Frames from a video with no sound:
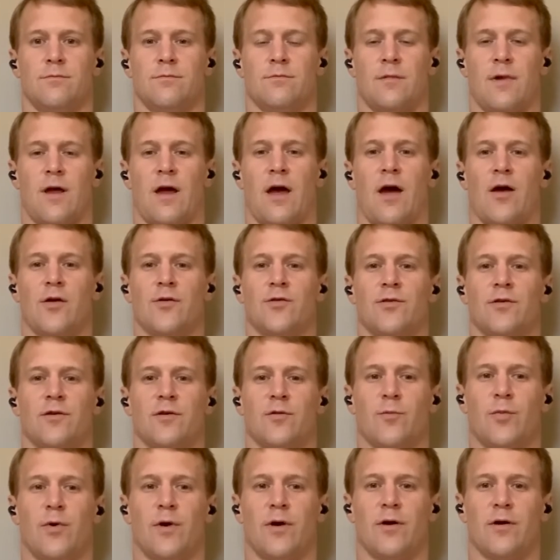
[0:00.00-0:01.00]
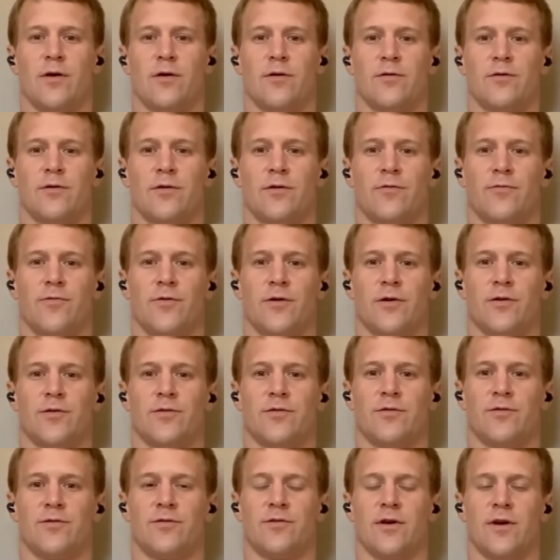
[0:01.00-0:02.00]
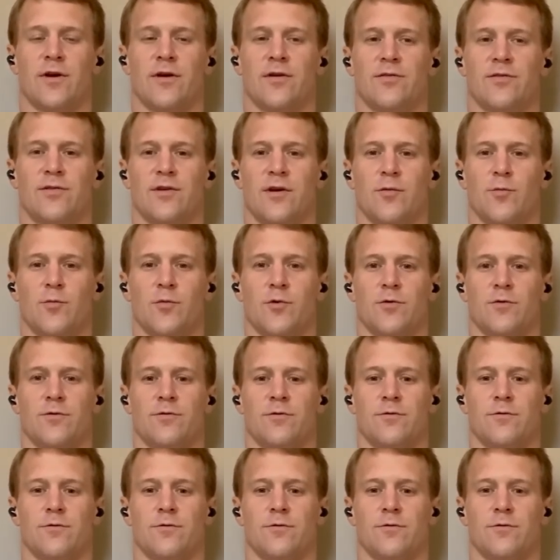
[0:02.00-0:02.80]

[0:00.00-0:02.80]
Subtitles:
How does it compare to the first and second chambers?